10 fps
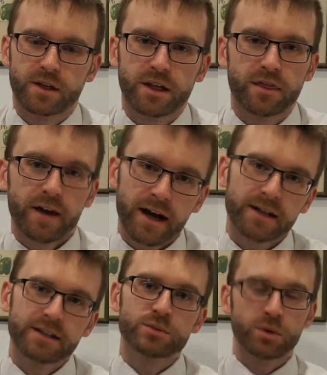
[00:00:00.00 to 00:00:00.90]

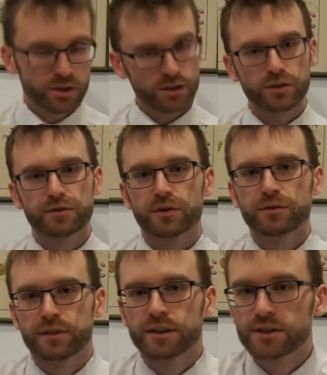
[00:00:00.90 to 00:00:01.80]
That is what a
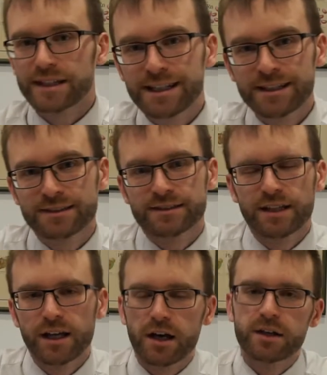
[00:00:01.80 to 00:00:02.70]
uniform field is,
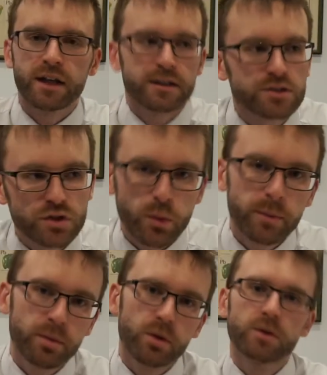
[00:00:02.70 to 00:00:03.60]
and that's so
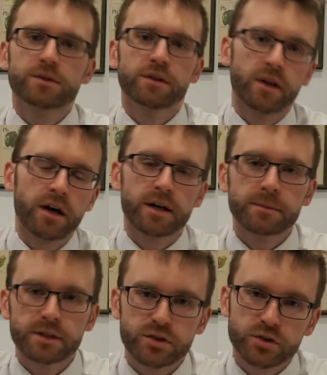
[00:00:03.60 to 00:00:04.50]
important that I'm
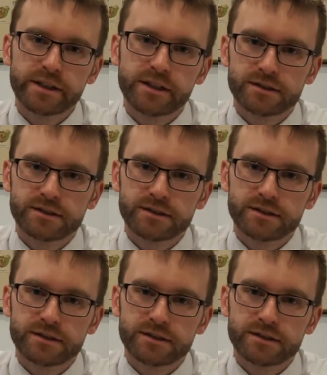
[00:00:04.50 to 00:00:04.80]
going to treat this